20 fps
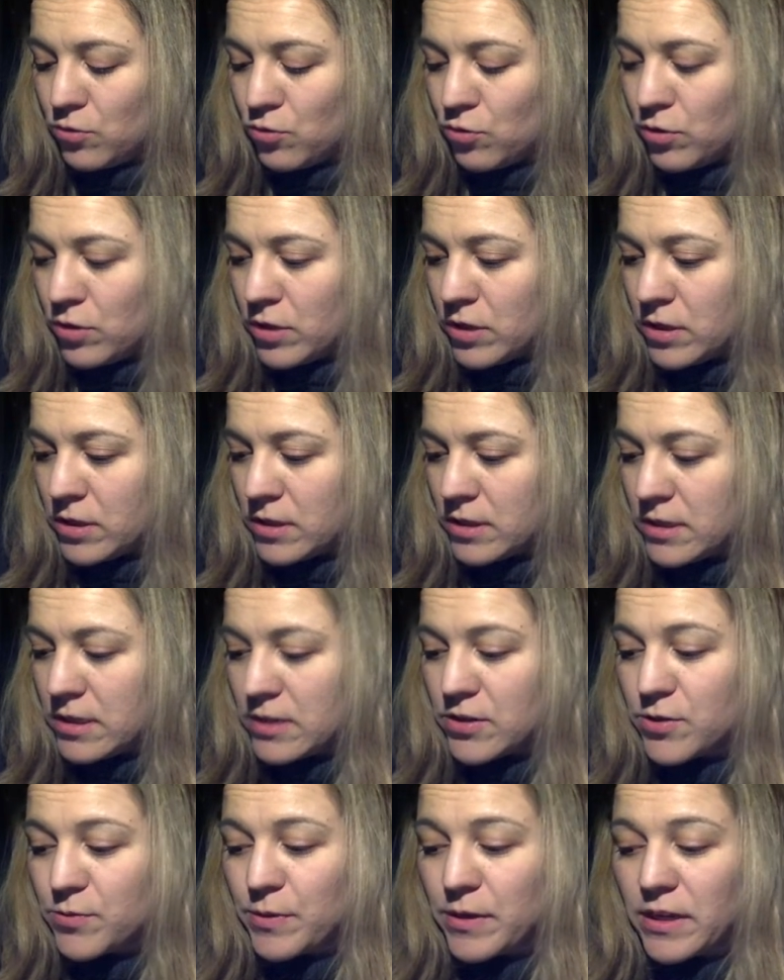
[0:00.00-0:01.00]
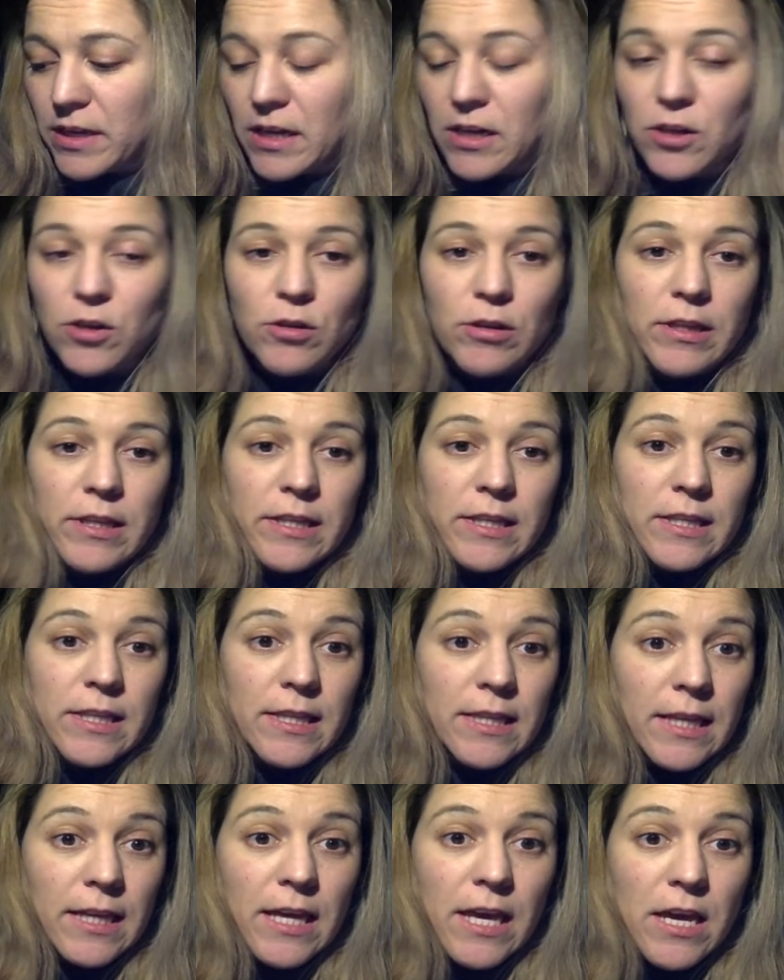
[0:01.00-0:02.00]
do this just by
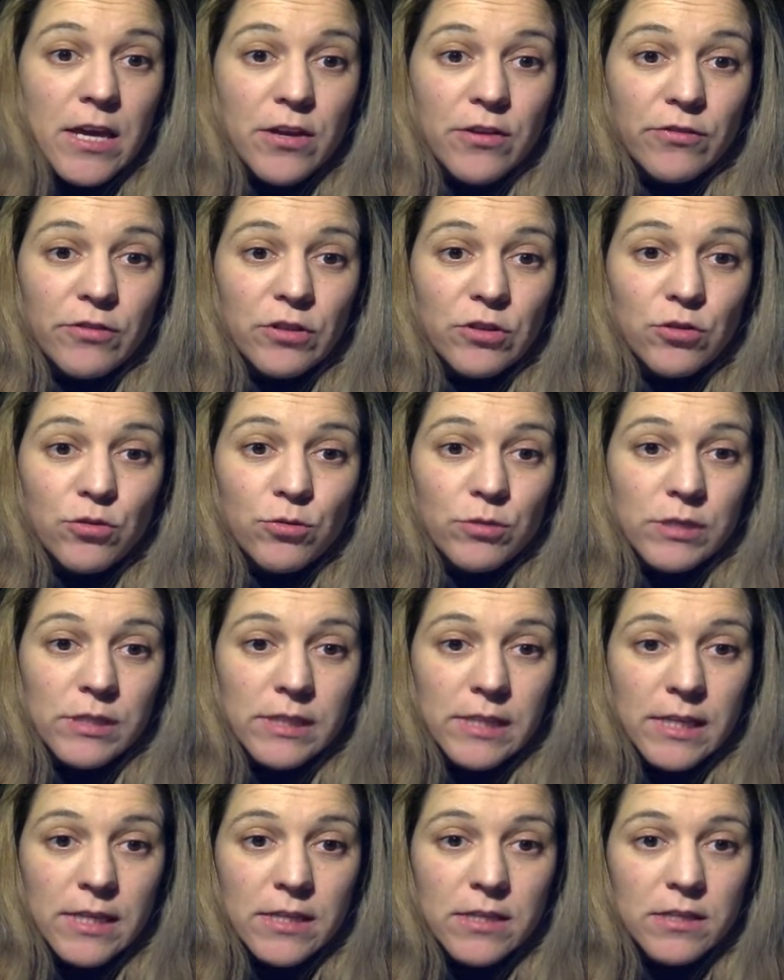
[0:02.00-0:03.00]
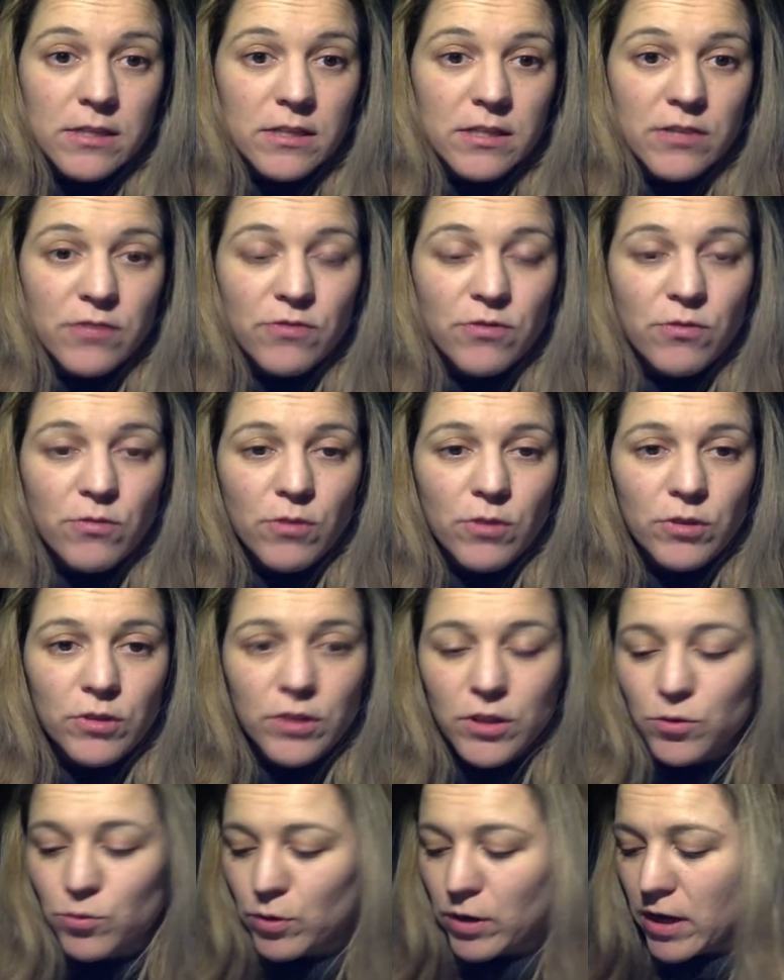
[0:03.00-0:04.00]
calculating the gain of the two stages if we
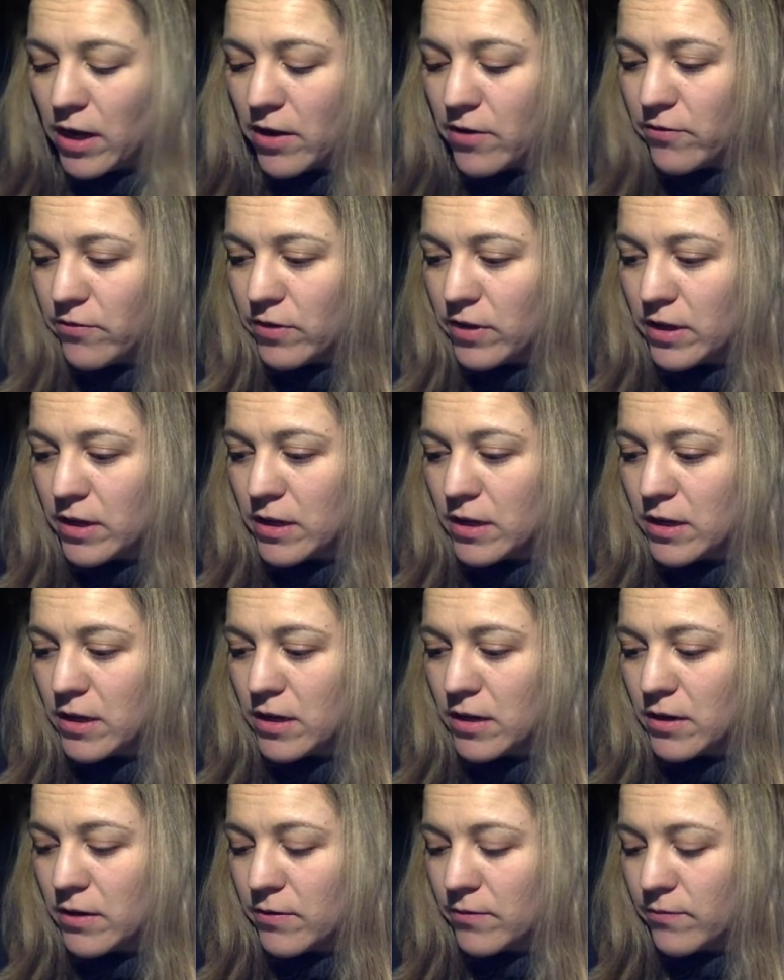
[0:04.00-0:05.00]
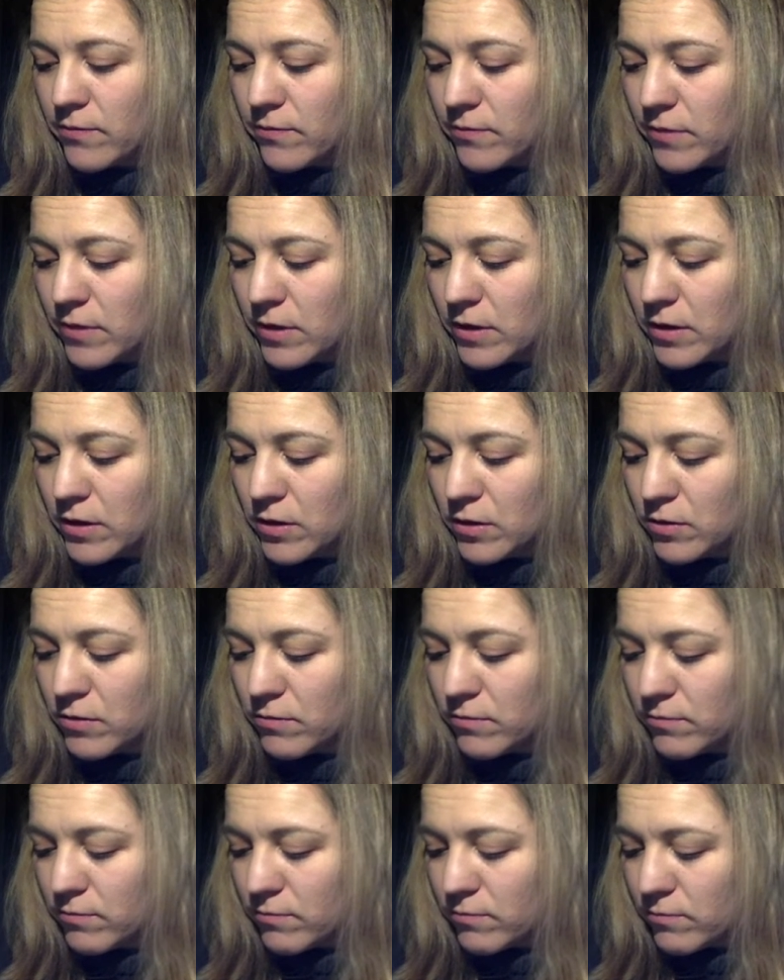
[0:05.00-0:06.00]
wanted. We have a, uh, a
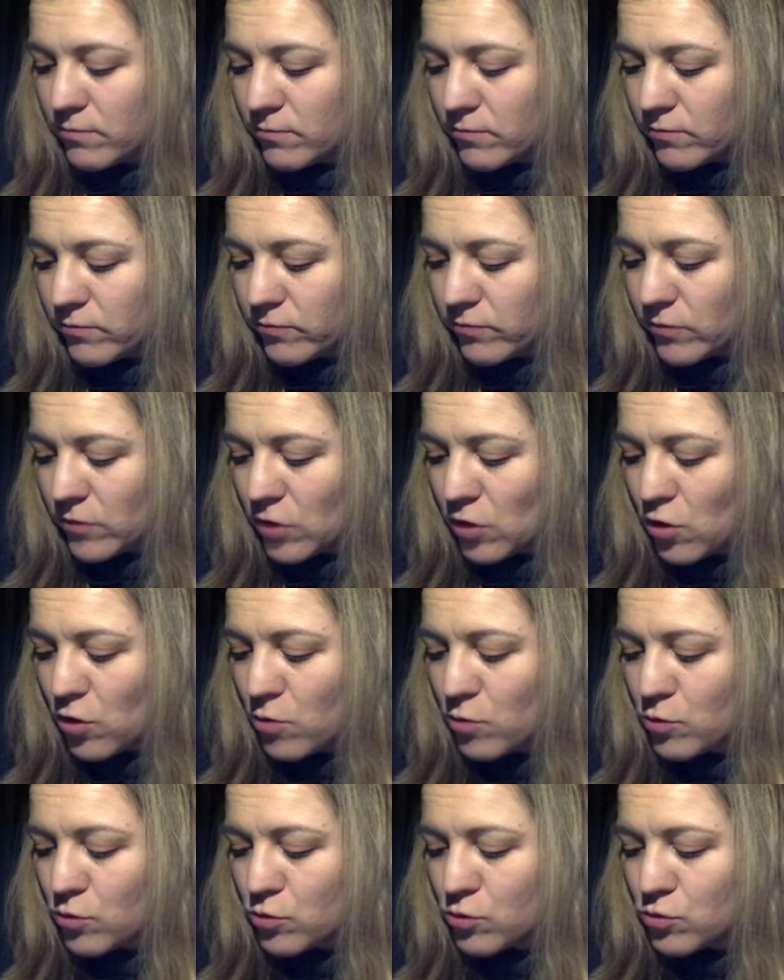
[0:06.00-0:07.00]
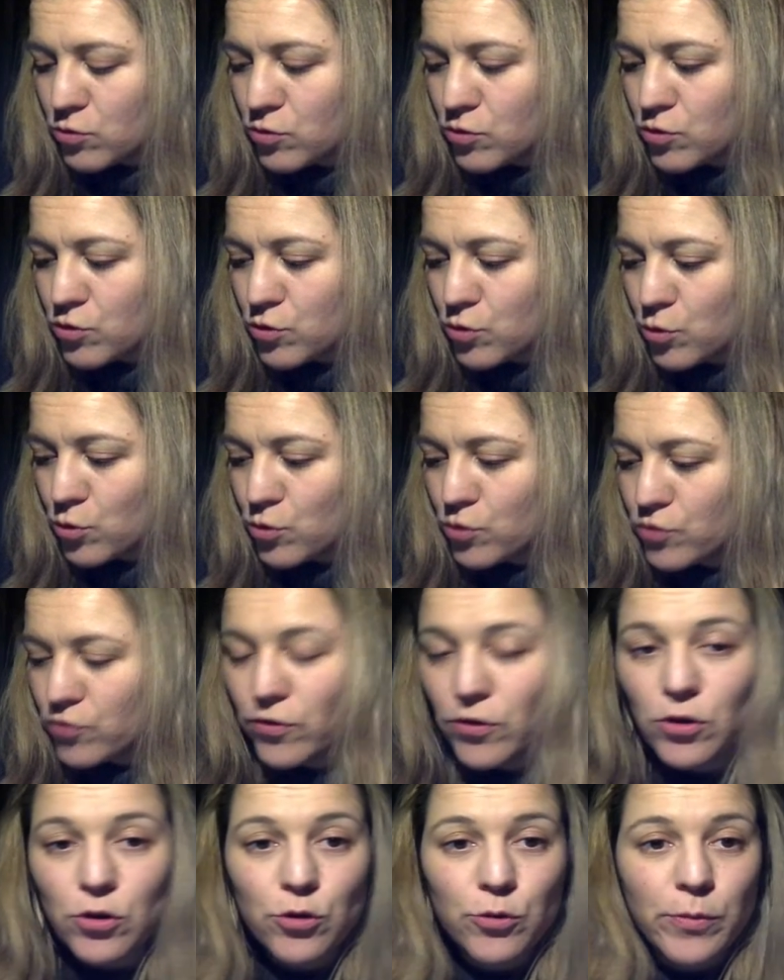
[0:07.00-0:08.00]
common source
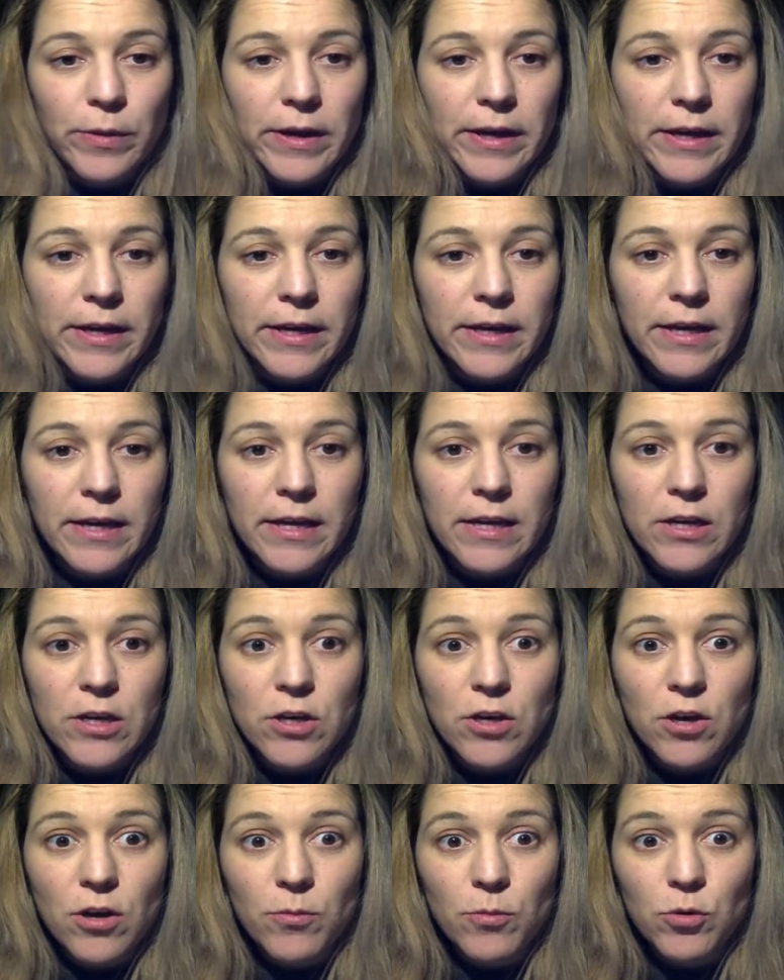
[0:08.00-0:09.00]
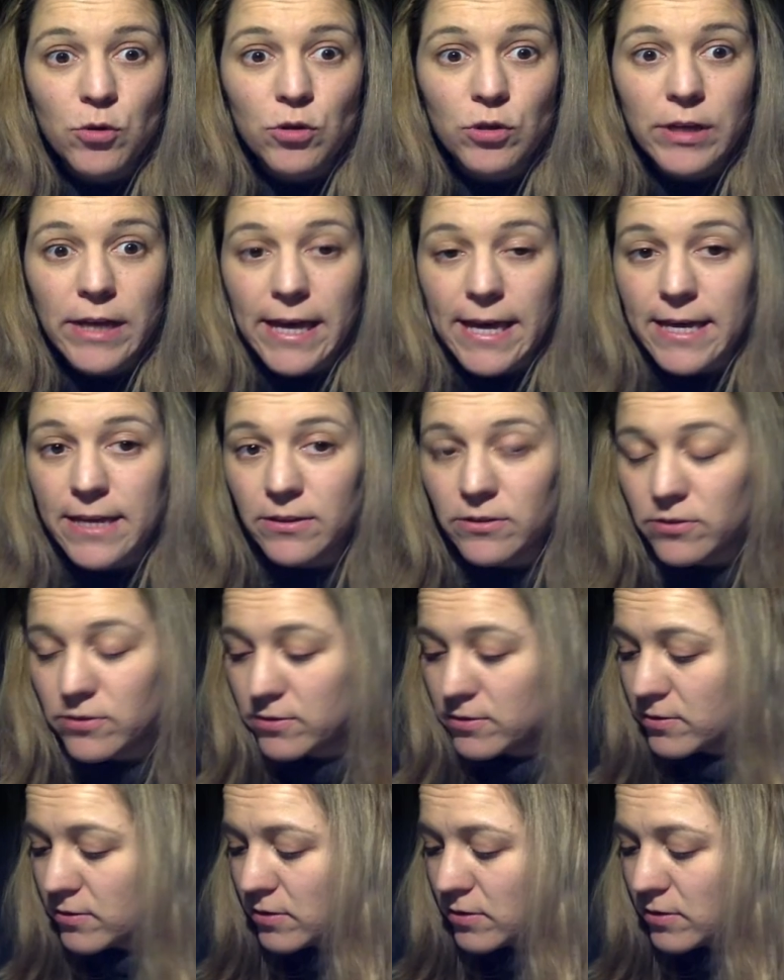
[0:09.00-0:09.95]
followed by a common gate.